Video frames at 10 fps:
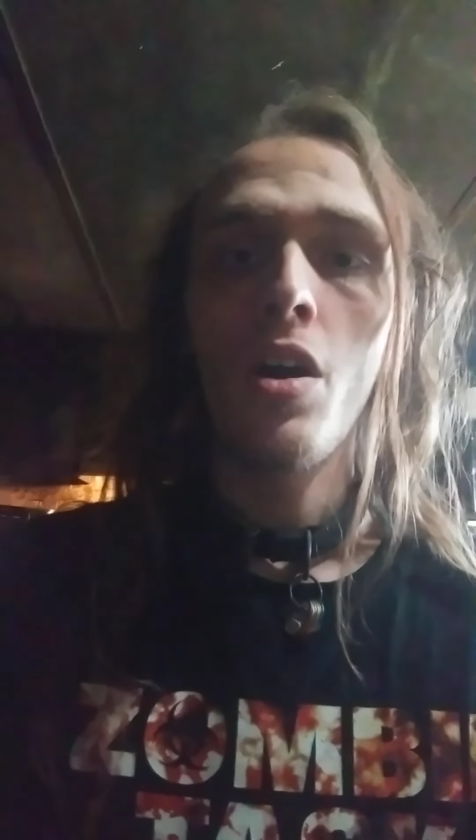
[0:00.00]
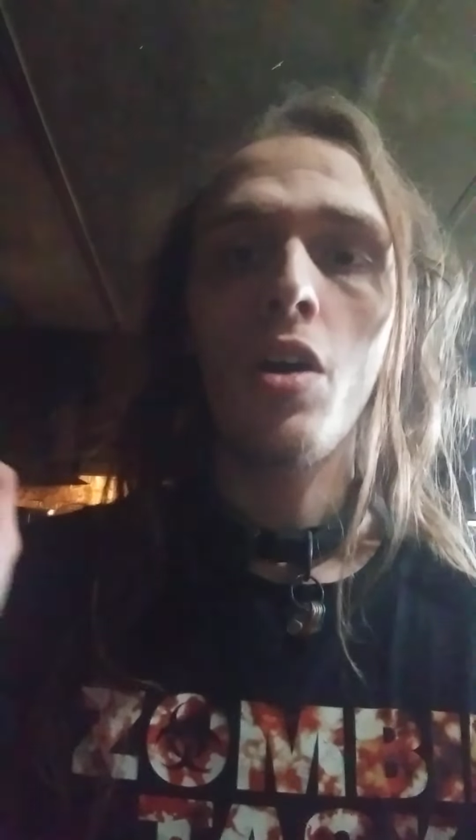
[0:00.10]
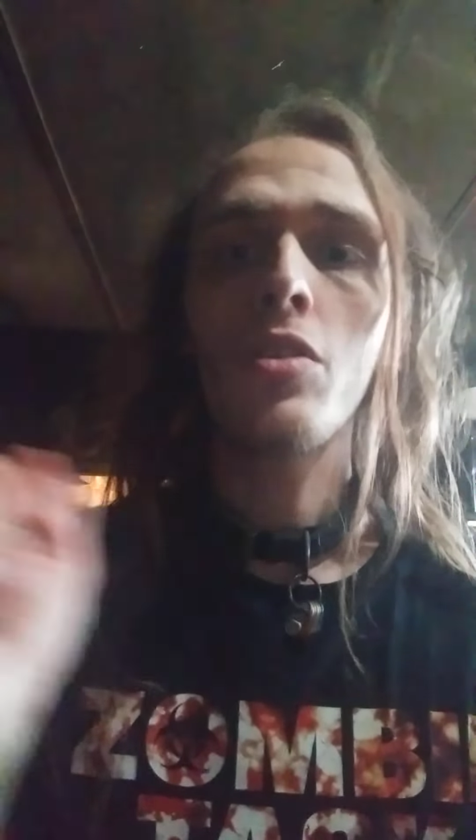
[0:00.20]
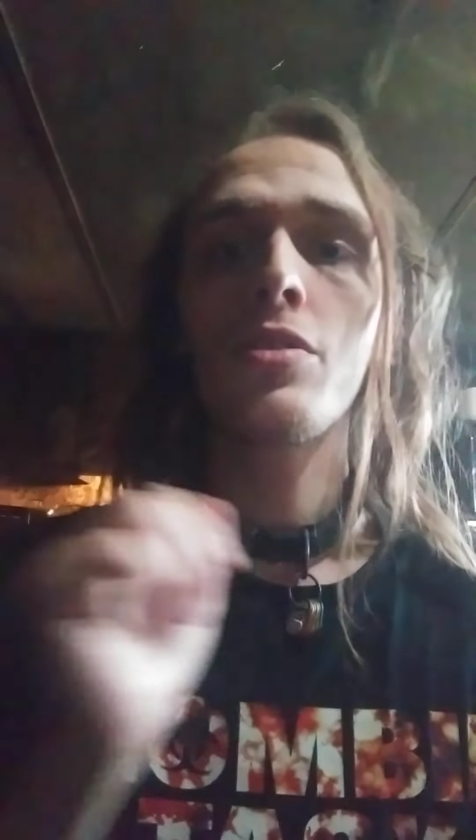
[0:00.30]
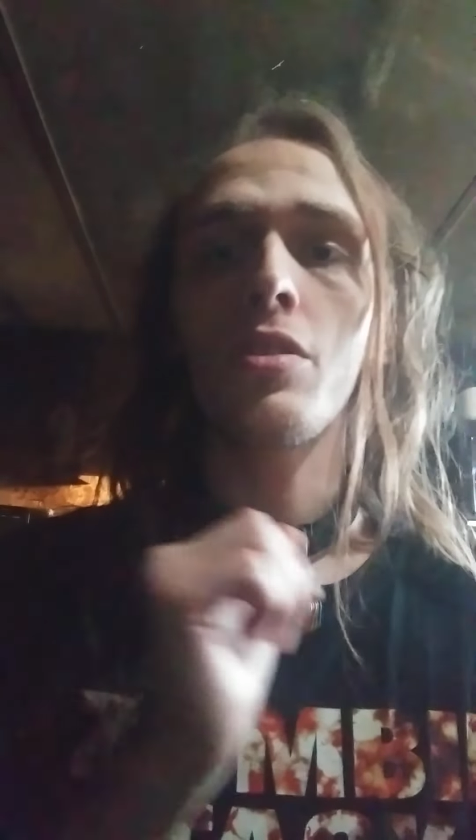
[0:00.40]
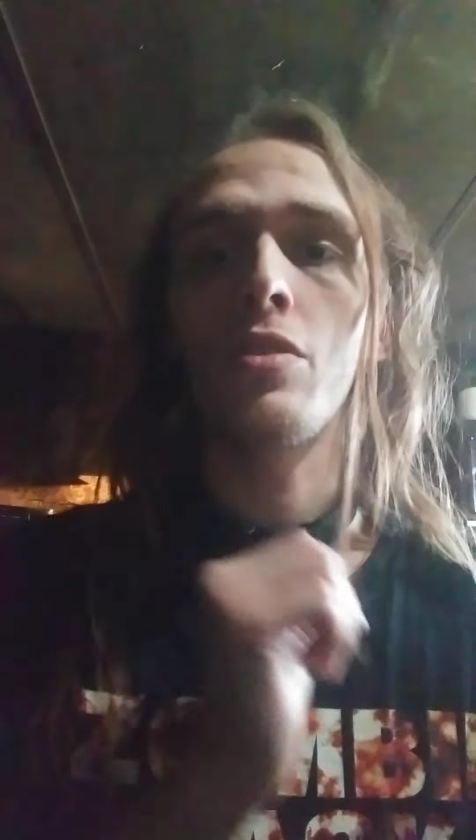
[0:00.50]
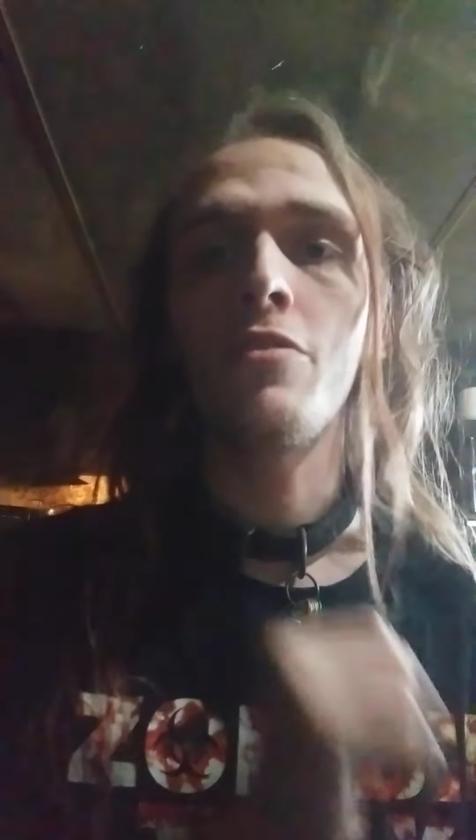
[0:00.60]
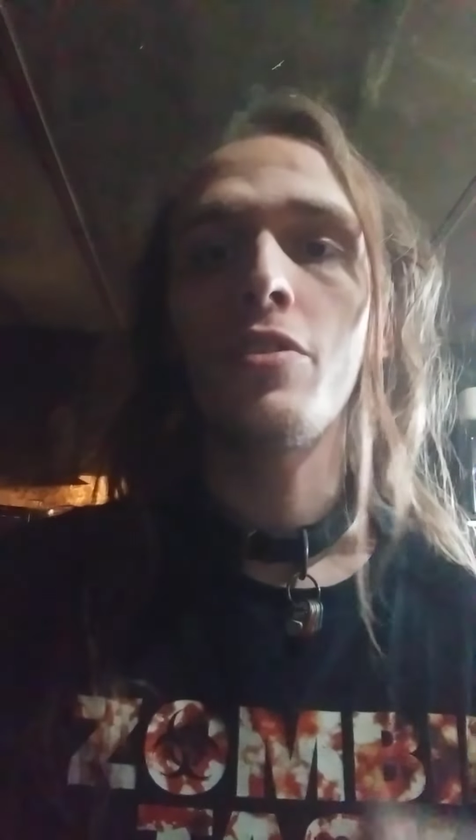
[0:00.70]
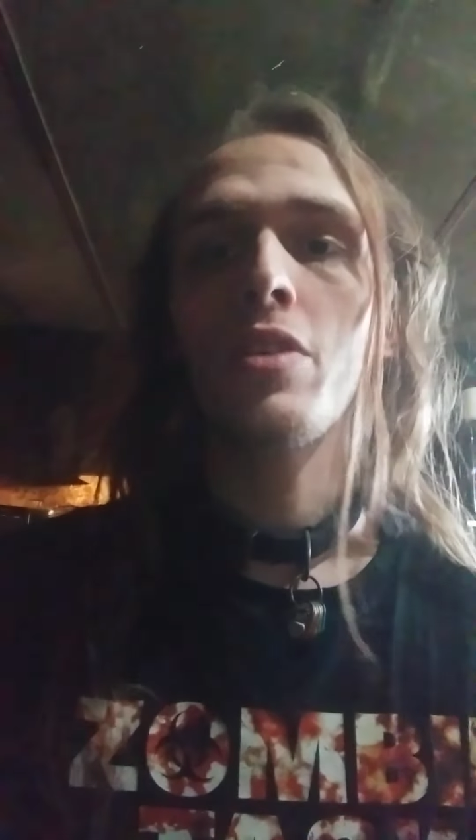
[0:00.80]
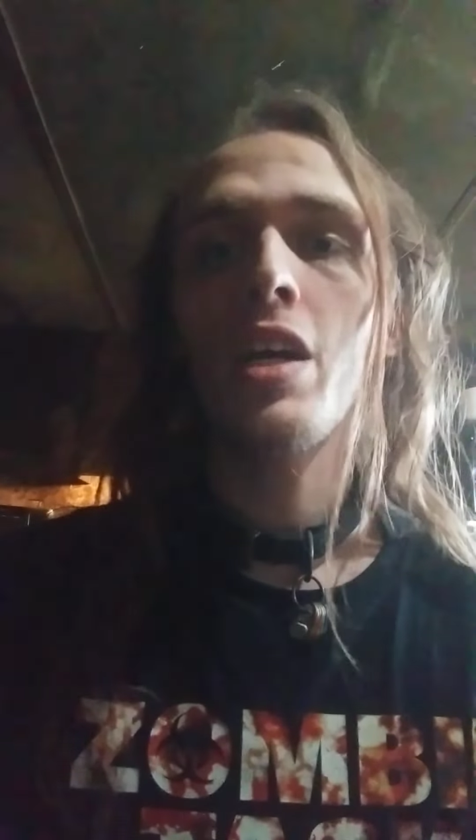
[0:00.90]
Also,
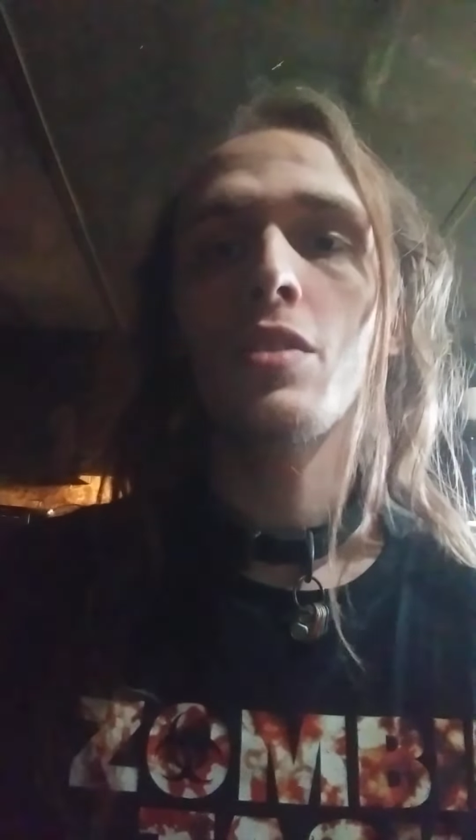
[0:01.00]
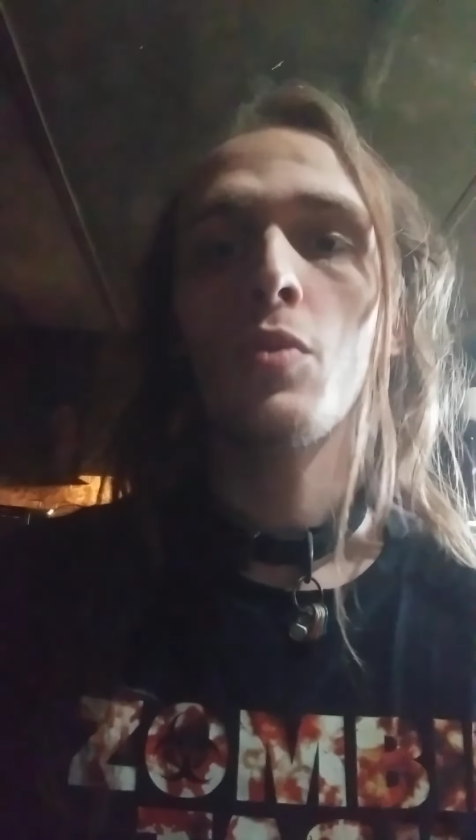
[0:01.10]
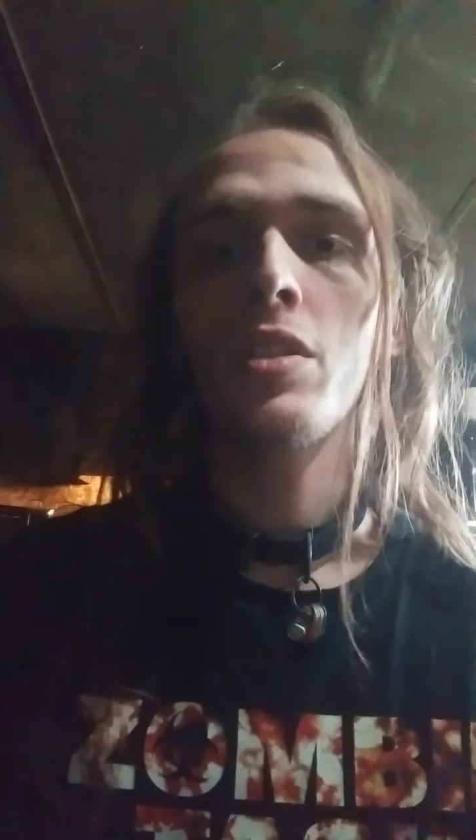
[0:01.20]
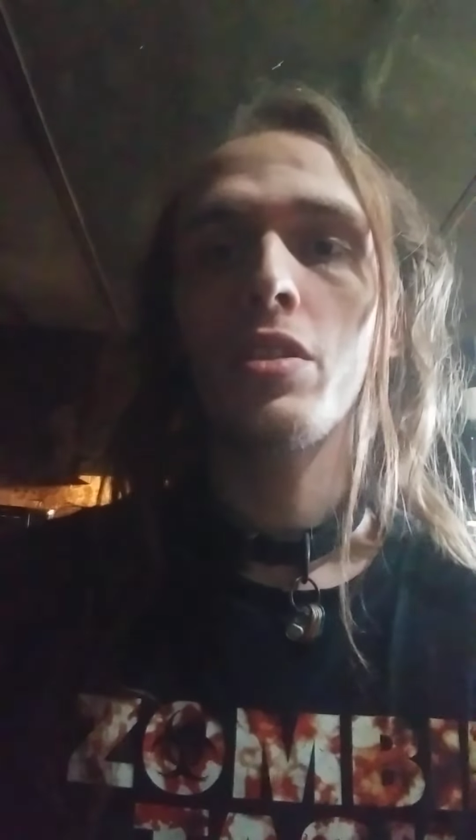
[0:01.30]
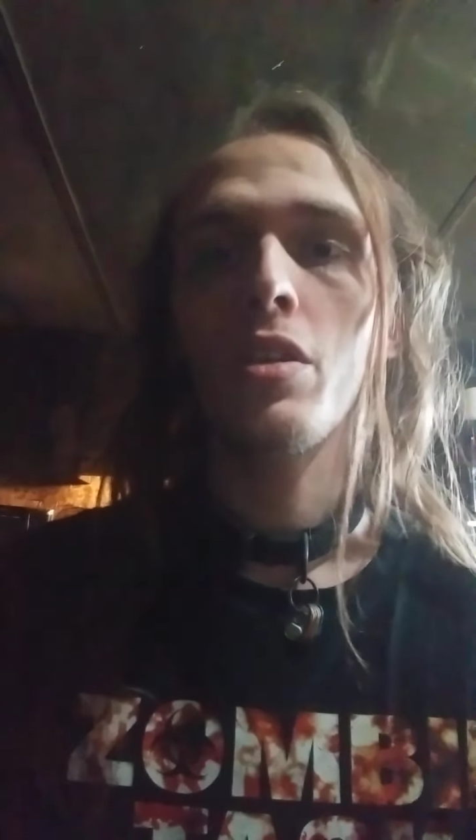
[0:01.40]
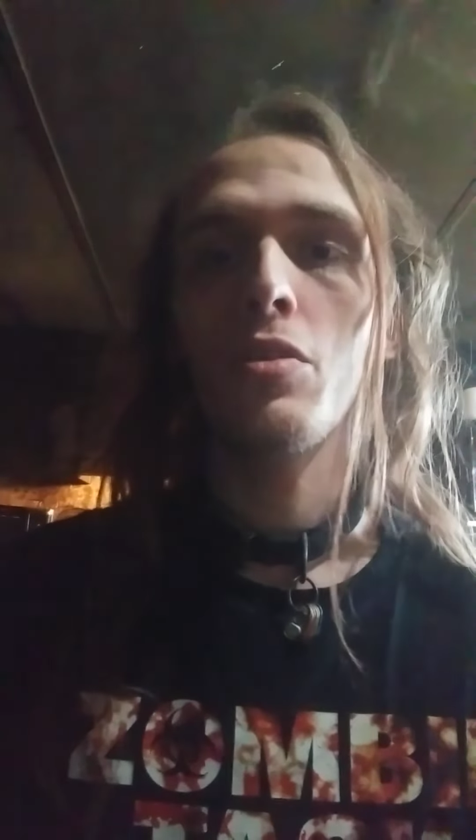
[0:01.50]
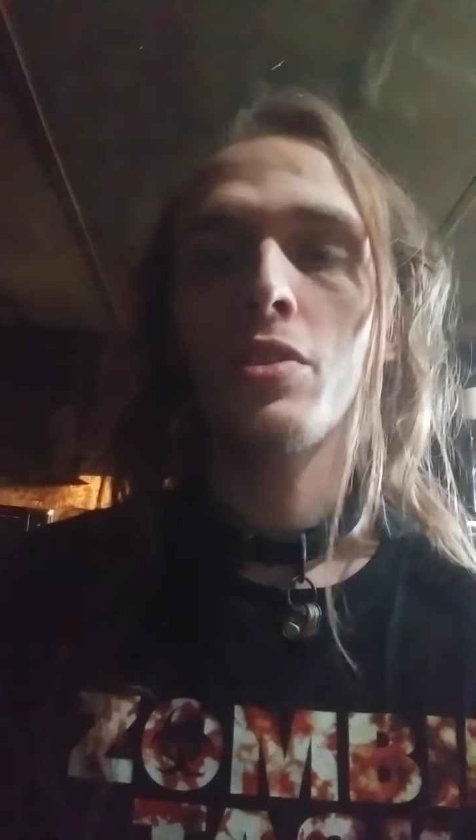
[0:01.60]
if you guys want to go